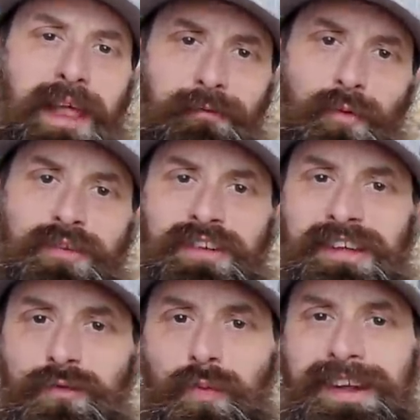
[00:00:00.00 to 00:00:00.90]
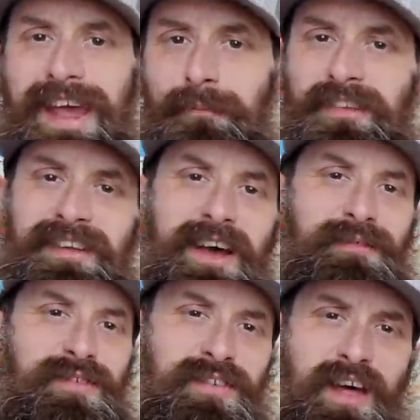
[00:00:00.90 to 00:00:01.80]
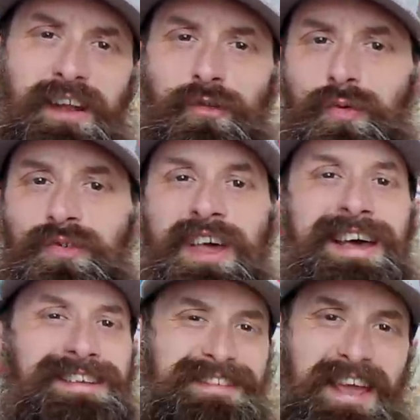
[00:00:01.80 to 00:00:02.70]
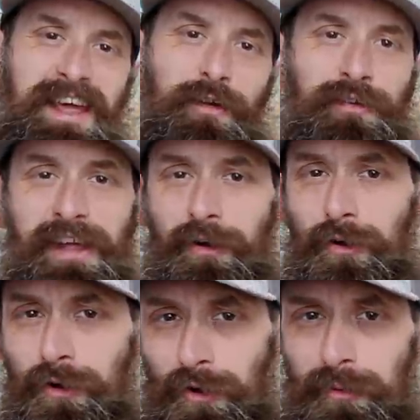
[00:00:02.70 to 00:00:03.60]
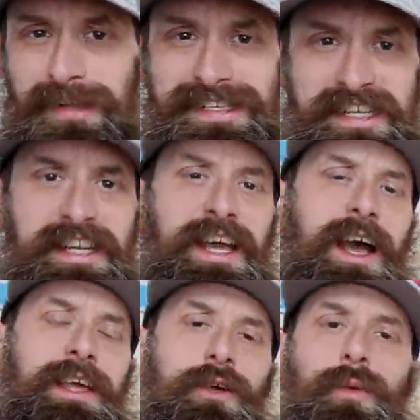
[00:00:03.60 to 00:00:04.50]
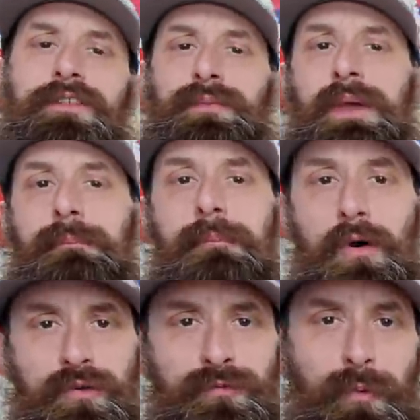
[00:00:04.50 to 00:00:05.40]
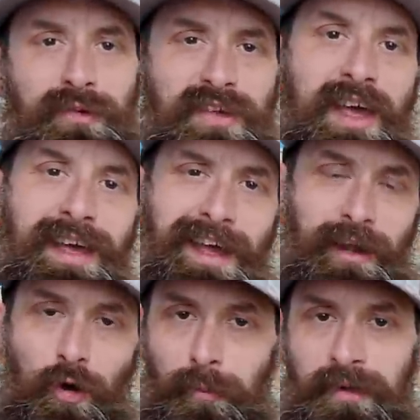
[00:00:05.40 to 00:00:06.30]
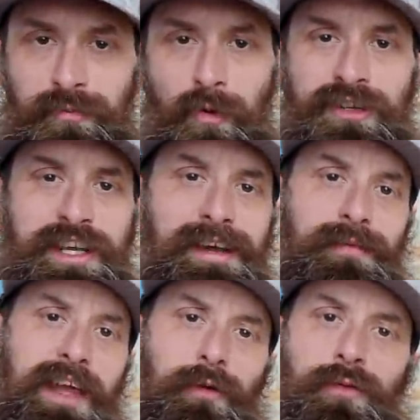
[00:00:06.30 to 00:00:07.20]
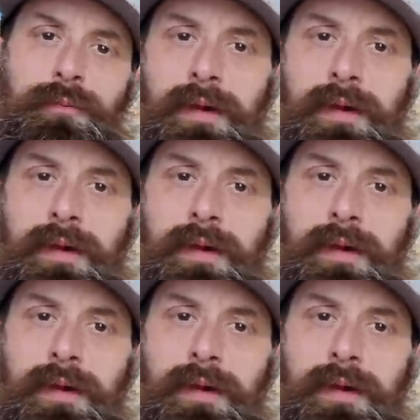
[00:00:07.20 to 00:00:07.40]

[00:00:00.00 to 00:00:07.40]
Black Forest, Eastwood, MT Knives, Sonic Tools, Scanner Danner, Kerma TDI, USP Motorsports, and a whole bunch more, check out that crew